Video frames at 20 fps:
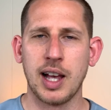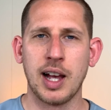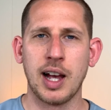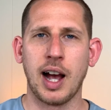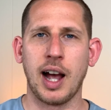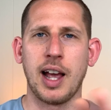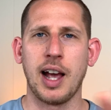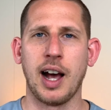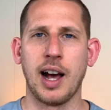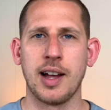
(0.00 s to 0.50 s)

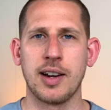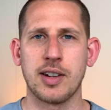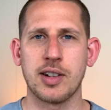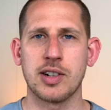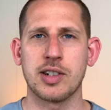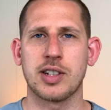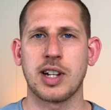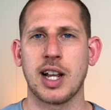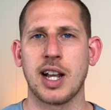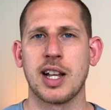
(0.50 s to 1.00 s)
I
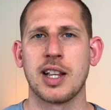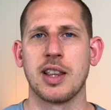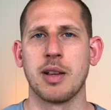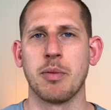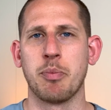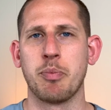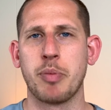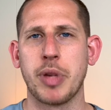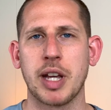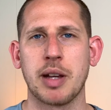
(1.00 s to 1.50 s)
understand the
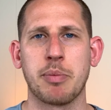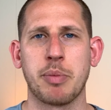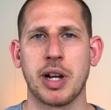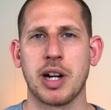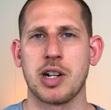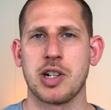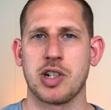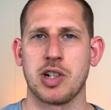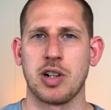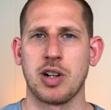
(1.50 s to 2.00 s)
big
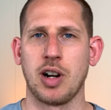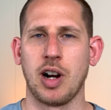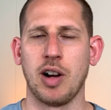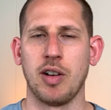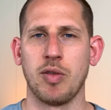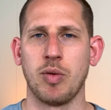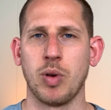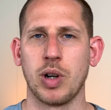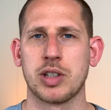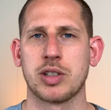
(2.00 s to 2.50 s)
picture of
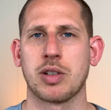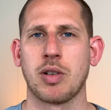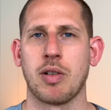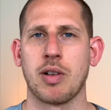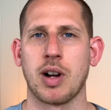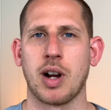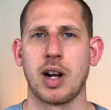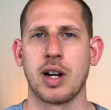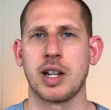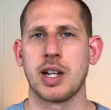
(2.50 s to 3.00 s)
what's going
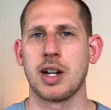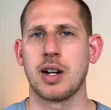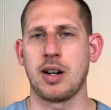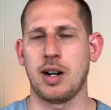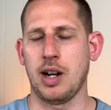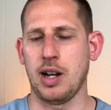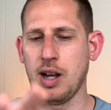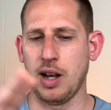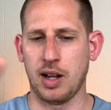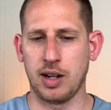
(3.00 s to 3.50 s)
on
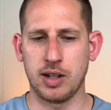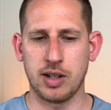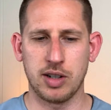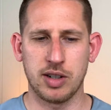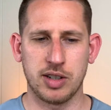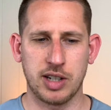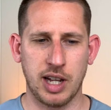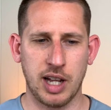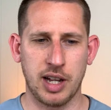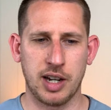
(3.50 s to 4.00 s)
here. I
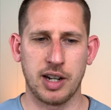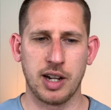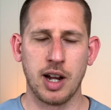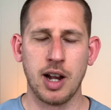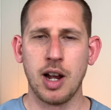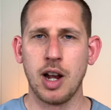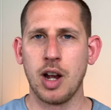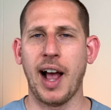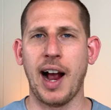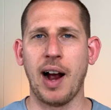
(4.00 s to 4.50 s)
understand
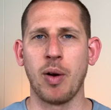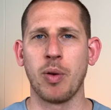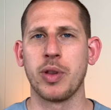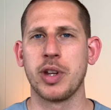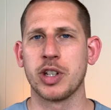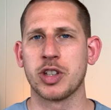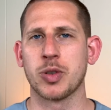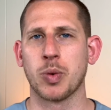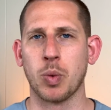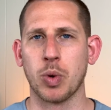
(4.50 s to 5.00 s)
how
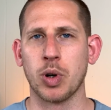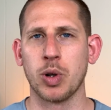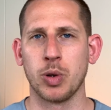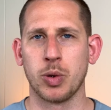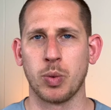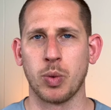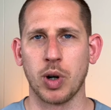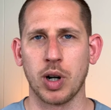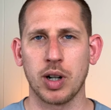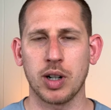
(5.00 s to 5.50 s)
this world
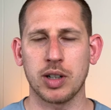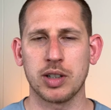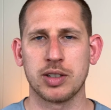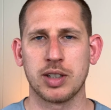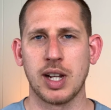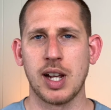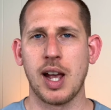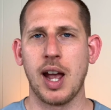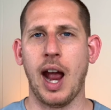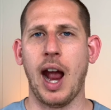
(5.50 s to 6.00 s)
works,
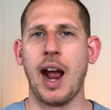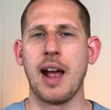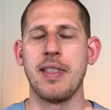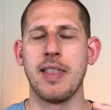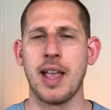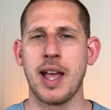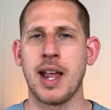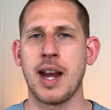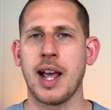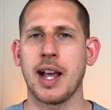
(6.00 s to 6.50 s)
and
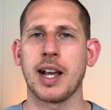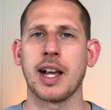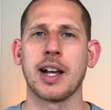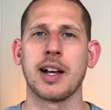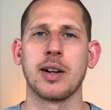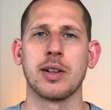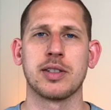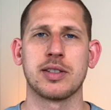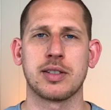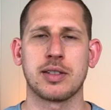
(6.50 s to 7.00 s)
then I can
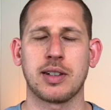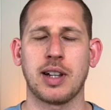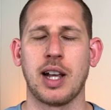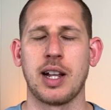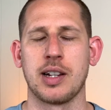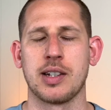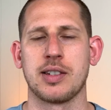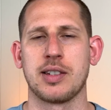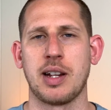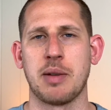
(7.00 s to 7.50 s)
go kind
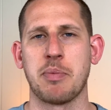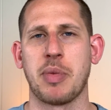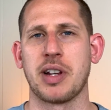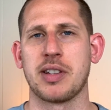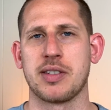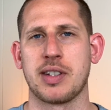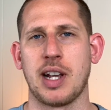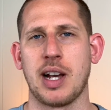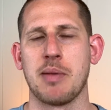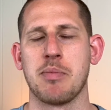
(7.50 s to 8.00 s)
of step by
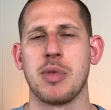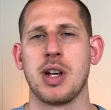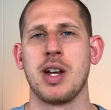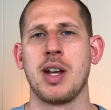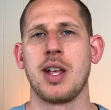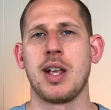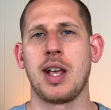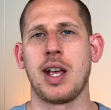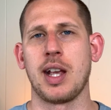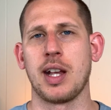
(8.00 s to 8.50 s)
step
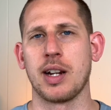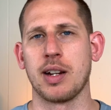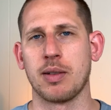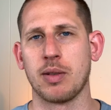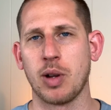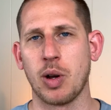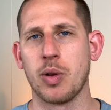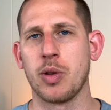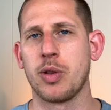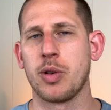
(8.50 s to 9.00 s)
and
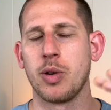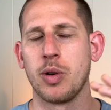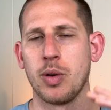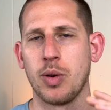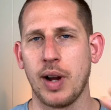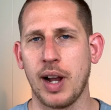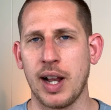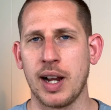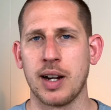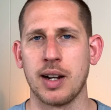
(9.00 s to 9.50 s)
go through
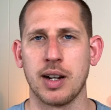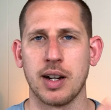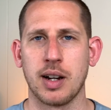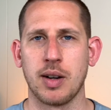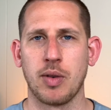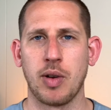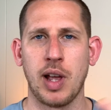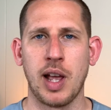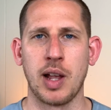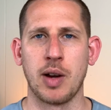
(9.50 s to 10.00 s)

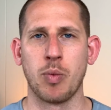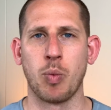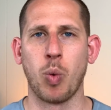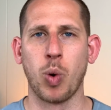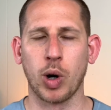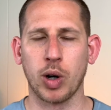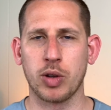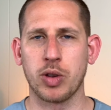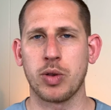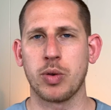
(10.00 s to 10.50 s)
and
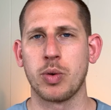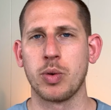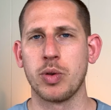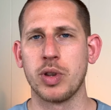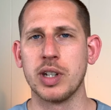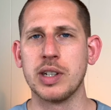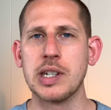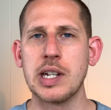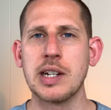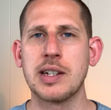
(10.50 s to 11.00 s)
work through the
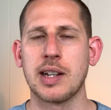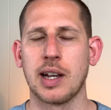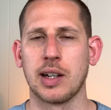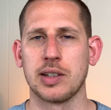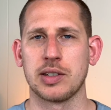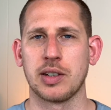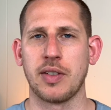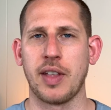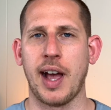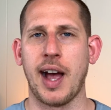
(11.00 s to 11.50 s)
details
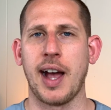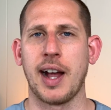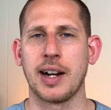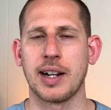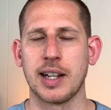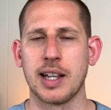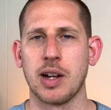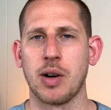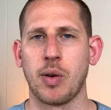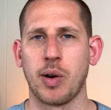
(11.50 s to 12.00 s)
of that and
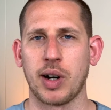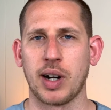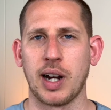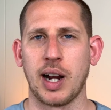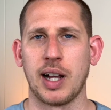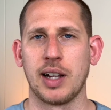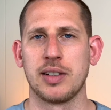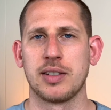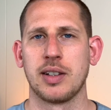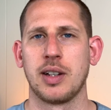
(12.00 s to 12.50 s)
get
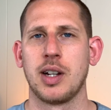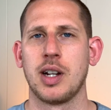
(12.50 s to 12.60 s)
organized.